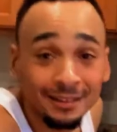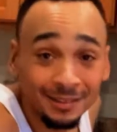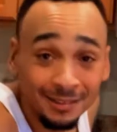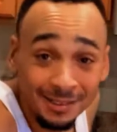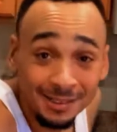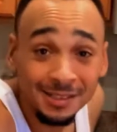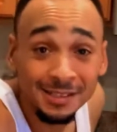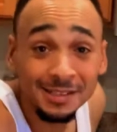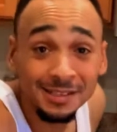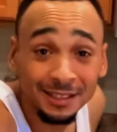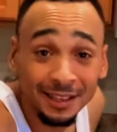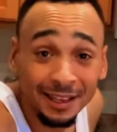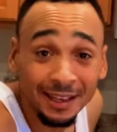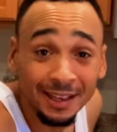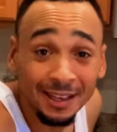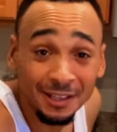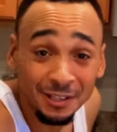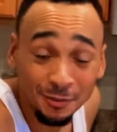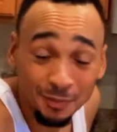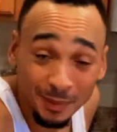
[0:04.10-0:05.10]

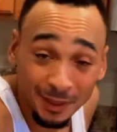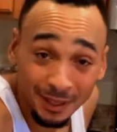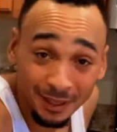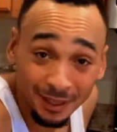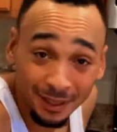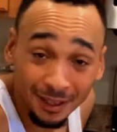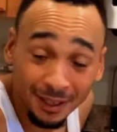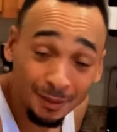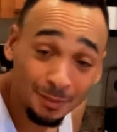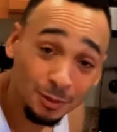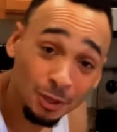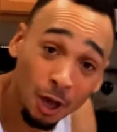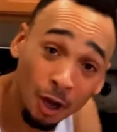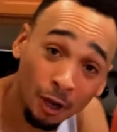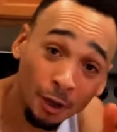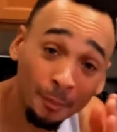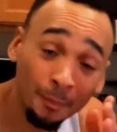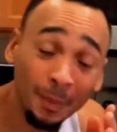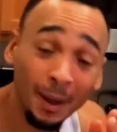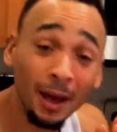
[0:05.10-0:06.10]
Slayage Media, and I'm
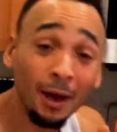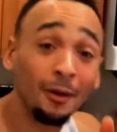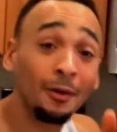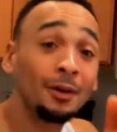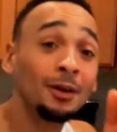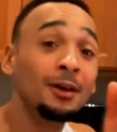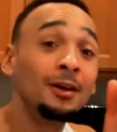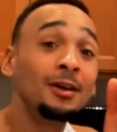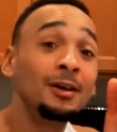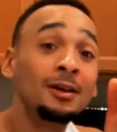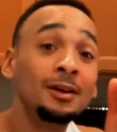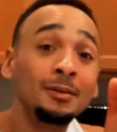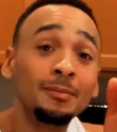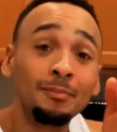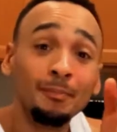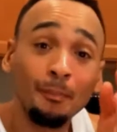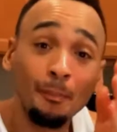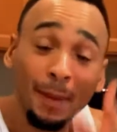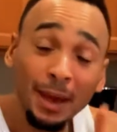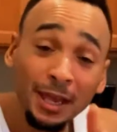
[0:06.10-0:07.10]
talking about
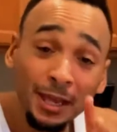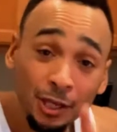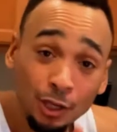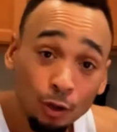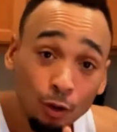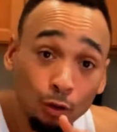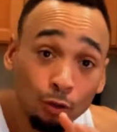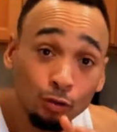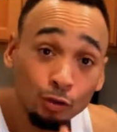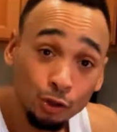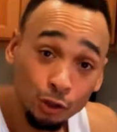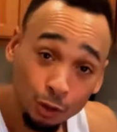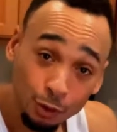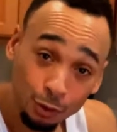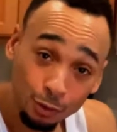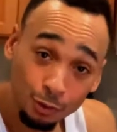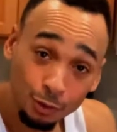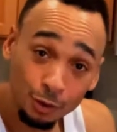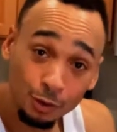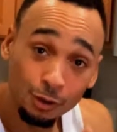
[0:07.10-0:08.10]
making your own
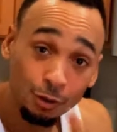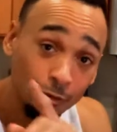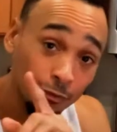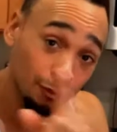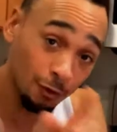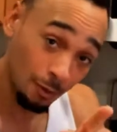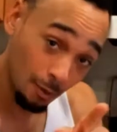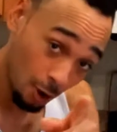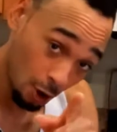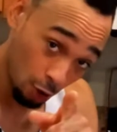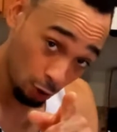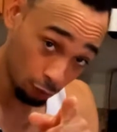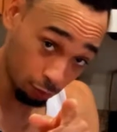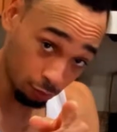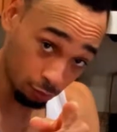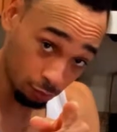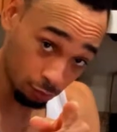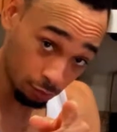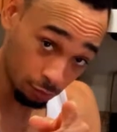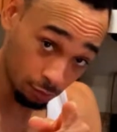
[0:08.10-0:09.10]
juice from
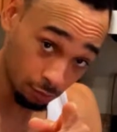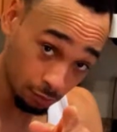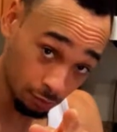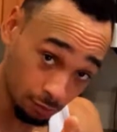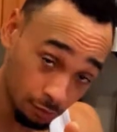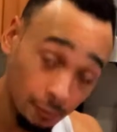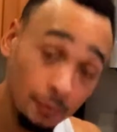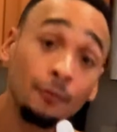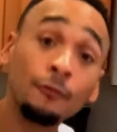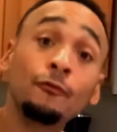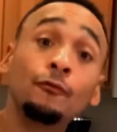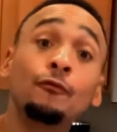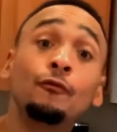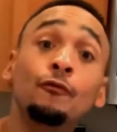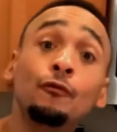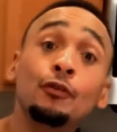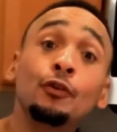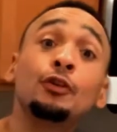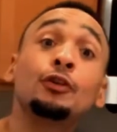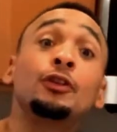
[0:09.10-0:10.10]
home
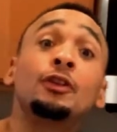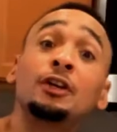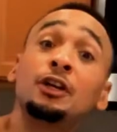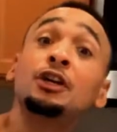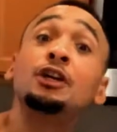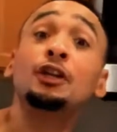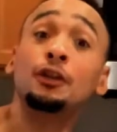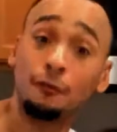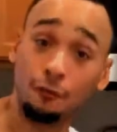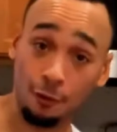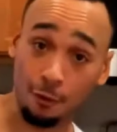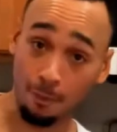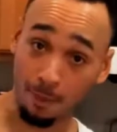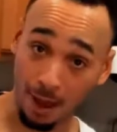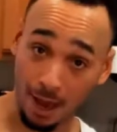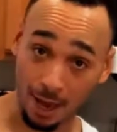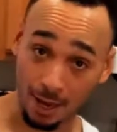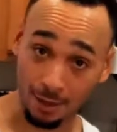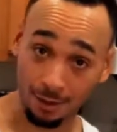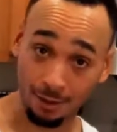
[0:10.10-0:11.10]
for the good of your
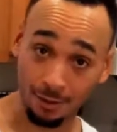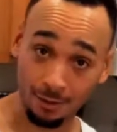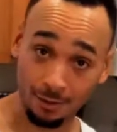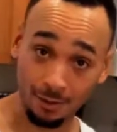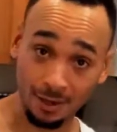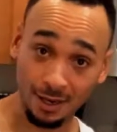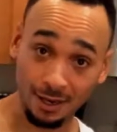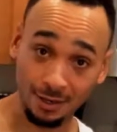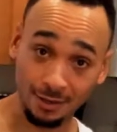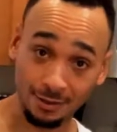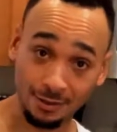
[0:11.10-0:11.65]
body, right?